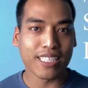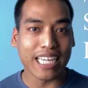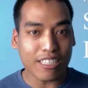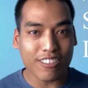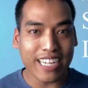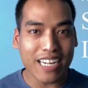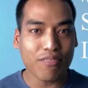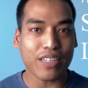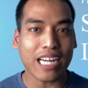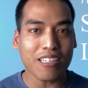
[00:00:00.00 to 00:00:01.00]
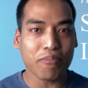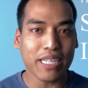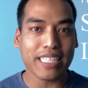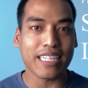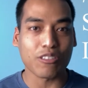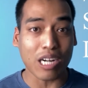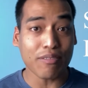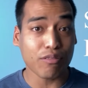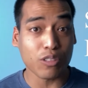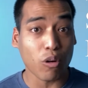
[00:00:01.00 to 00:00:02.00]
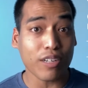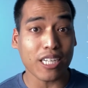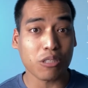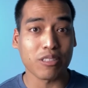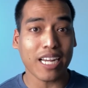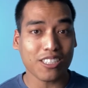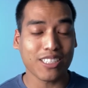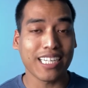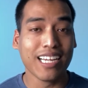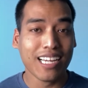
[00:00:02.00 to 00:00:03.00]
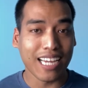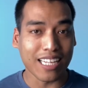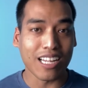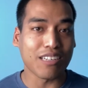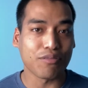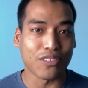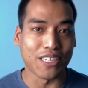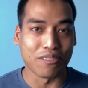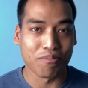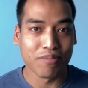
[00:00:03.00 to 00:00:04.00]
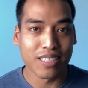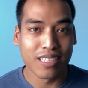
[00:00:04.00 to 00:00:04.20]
Get creative, and I'll admit that driving for DoorDash was actually a lot of fun.